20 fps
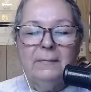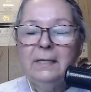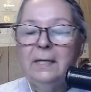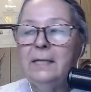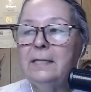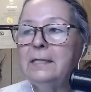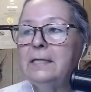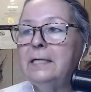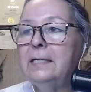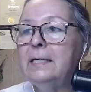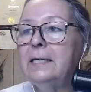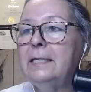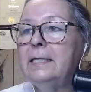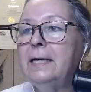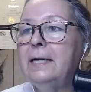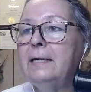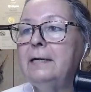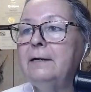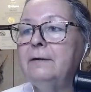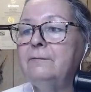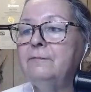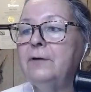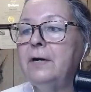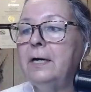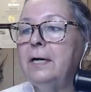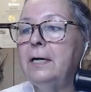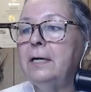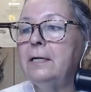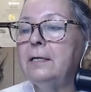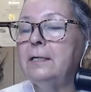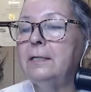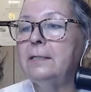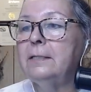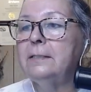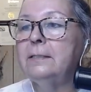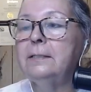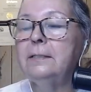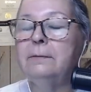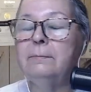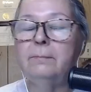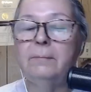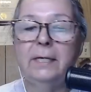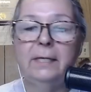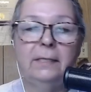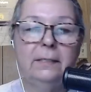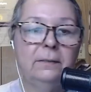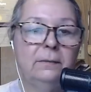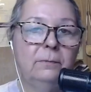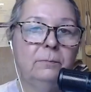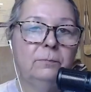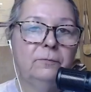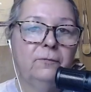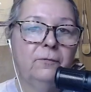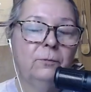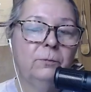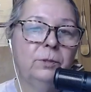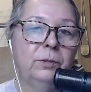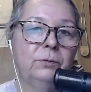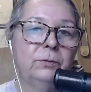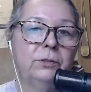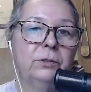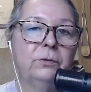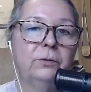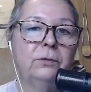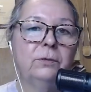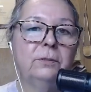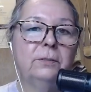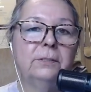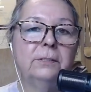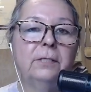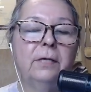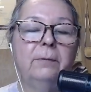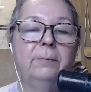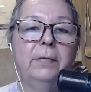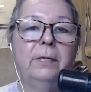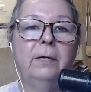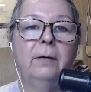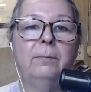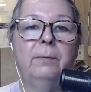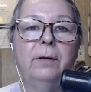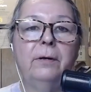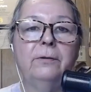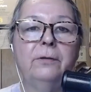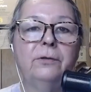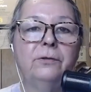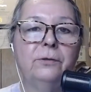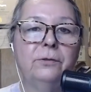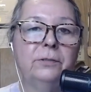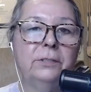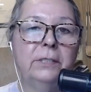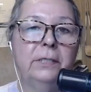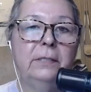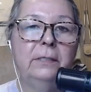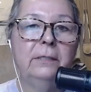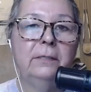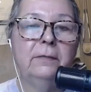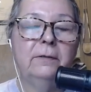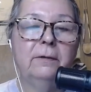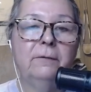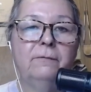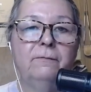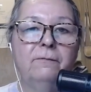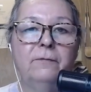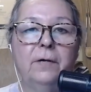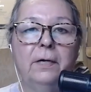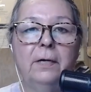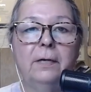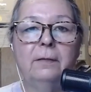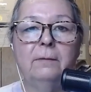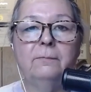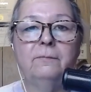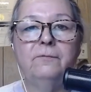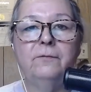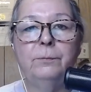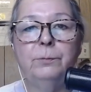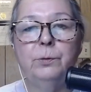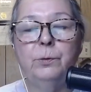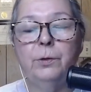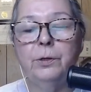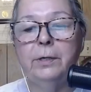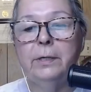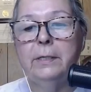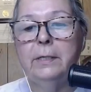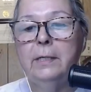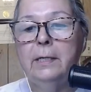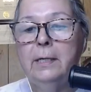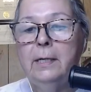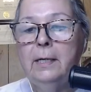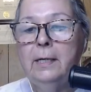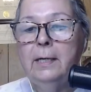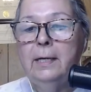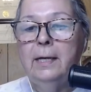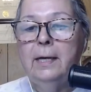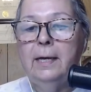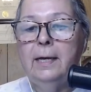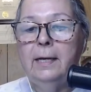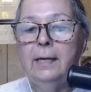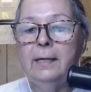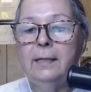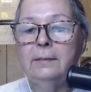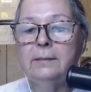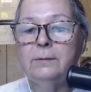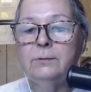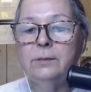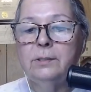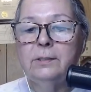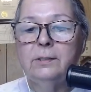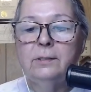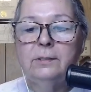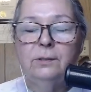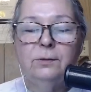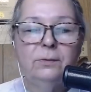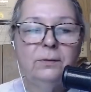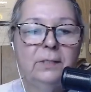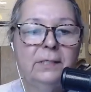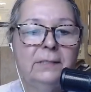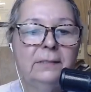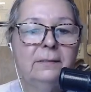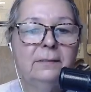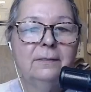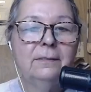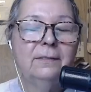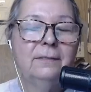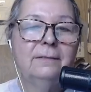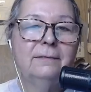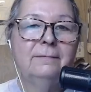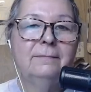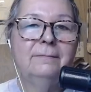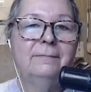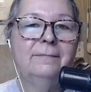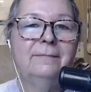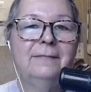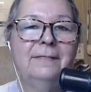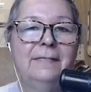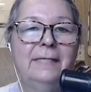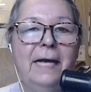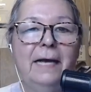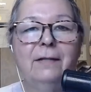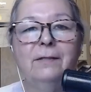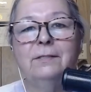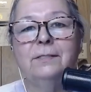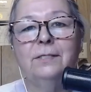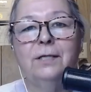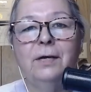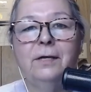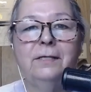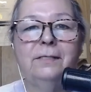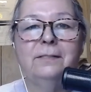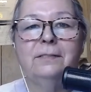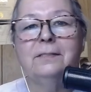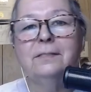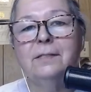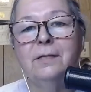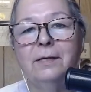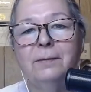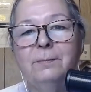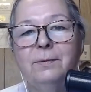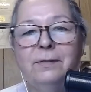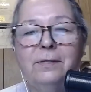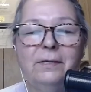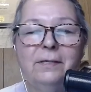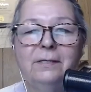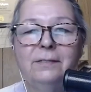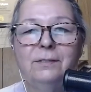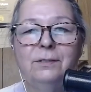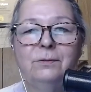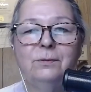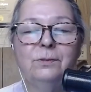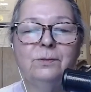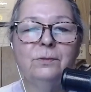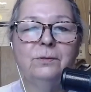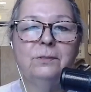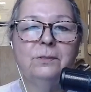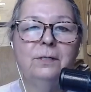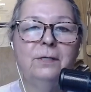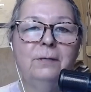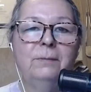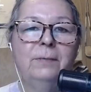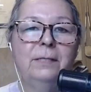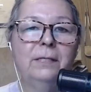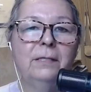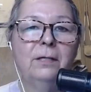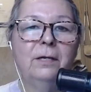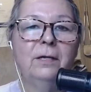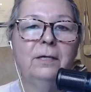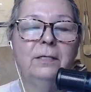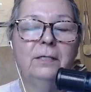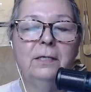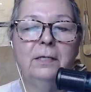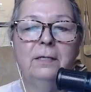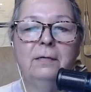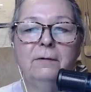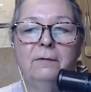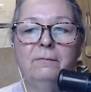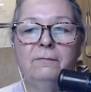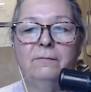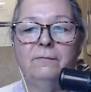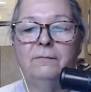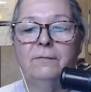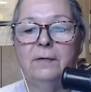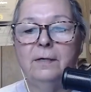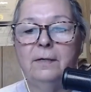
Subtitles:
then I have my full moon circle is coming up on the 13th of February, and we're gonna do like a little Galentine's type of thing too. So it's gonna be a lot of